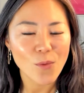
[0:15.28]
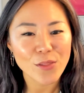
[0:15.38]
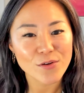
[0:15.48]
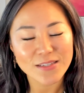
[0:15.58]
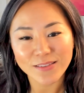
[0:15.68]

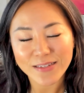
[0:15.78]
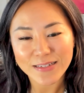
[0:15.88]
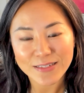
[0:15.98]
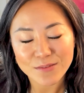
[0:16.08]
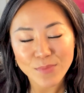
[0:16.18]
Whether it's a
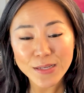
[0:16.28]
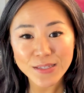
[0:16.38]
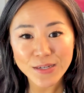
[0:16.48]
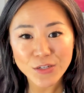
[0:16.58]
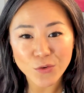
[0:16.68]
LinkedIn
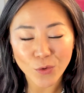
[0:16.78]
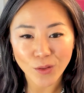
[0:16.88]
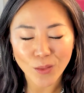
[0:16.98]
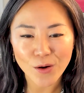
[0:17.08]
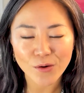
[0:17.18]
message
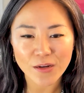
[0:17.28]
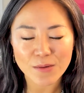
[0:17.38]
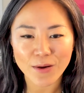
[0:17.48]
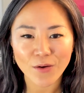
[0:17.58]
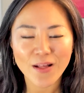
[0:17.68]
or a longer
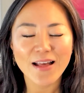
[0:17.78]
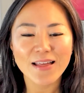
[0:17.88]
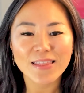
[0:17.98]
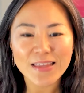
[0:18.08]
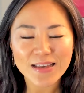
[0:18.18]
email,
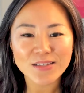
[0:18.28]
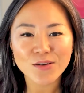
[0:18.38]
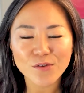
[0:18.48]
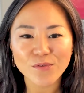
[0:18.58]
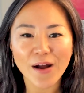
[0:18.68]

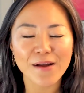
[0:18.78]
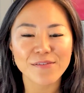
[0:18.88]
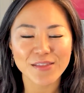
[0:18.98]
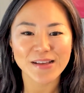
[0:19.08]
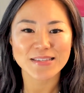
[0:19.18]
these are the
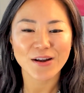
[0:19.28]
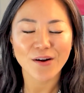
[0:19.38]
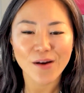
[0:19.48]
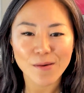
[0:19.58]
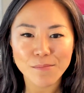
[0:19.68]
5 things
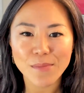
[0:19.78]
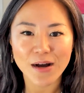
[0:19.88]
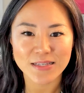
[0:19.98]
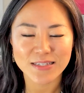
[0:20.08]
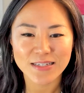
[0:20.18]
that are a
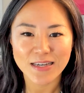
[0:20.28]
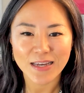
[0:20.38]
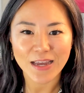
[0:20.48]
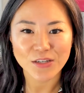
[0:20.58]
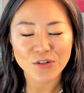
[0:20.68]
must.
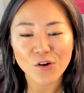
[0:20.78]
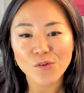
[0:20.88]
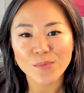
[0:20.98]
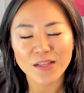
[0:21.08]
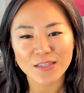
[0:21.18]
And
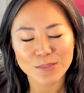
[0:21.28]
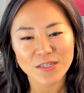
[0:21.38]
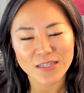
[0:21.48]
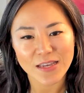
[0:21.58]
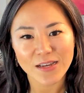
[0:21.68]
don't make this
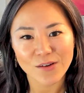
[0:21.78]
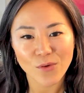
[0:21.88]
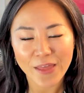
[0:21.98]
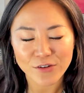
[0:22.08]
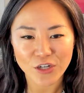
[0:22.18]
mistake
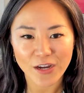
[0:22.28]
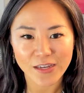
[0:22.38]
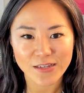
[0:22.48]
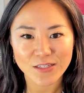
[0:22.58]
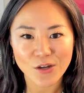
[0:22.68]
without
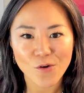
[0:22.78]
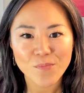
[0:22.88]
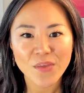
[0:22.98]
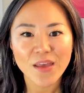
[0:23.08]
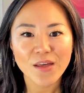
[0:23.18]
checking. So
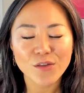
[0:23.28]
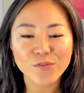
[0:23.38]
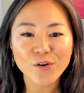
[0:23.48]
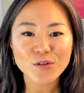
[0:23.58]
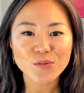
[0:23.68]
the
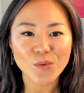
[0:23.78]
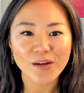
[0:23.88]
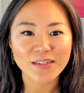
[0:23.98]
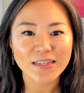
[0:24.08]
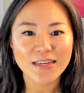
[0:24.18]
first
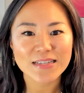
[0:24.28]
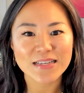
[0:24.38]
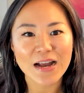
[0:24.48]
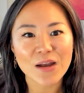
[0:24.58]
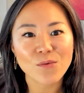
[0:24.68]
one
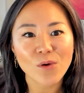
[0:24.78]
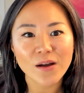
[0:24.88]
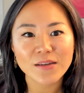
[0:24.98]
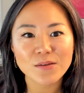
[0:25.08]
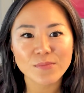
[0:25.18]
is I
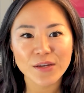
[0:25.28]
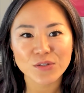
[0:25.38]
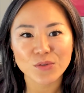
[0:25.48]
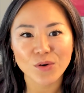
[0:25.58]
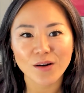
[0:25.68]
want you to
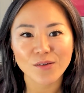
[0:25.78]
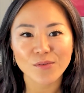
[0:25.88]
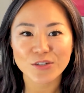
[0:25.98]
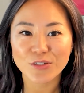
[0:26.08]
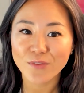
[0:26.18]
make sure,
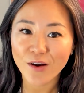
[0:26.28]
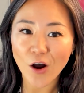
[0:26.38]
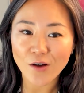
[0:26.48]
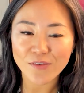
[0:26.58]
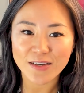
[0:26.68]
which is very
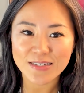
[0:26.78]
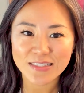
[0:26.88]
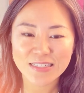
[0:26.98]
obvious,